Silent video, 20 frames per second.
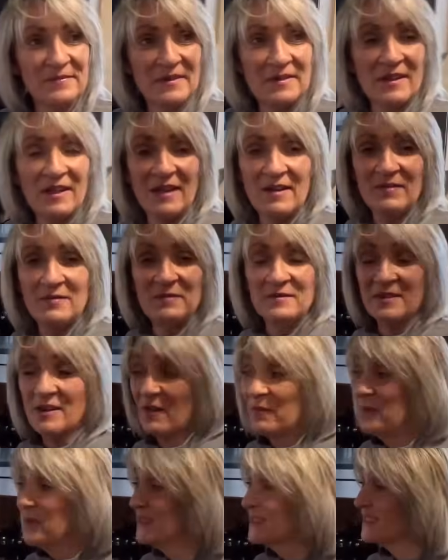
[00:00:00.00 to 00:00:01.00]

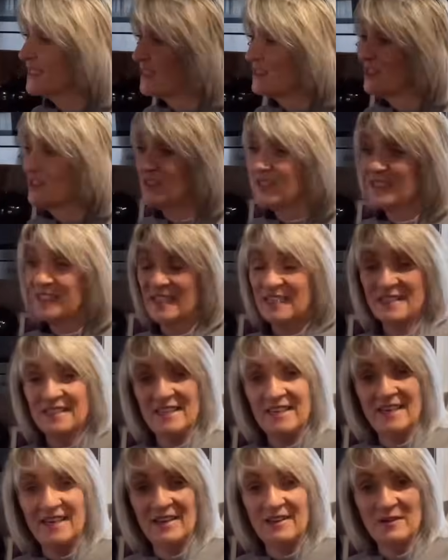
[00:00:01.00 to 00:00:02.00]
I've been sat on the
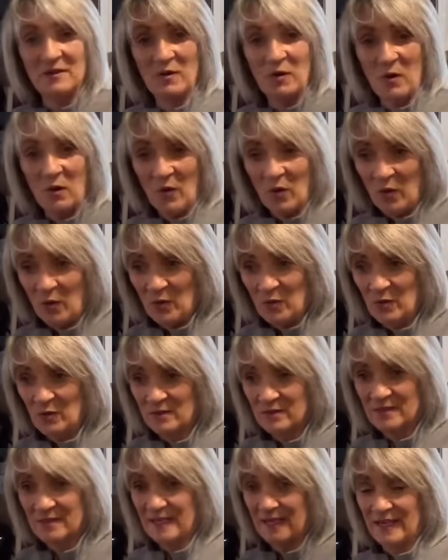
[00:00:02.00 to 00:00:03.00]
settee all
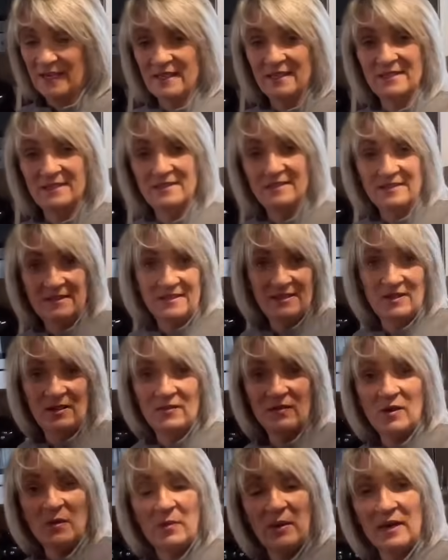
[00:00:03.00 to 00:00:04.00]
day until
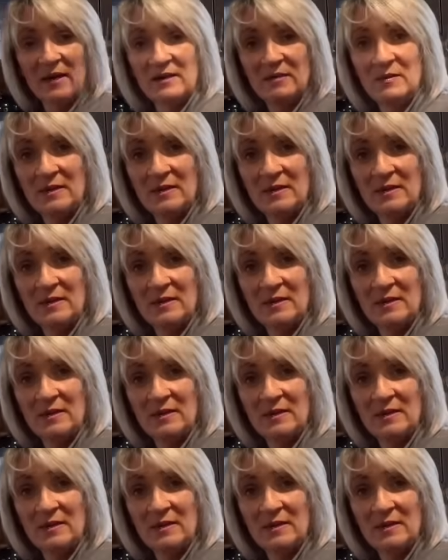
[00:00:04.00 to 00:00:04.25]
you've got back.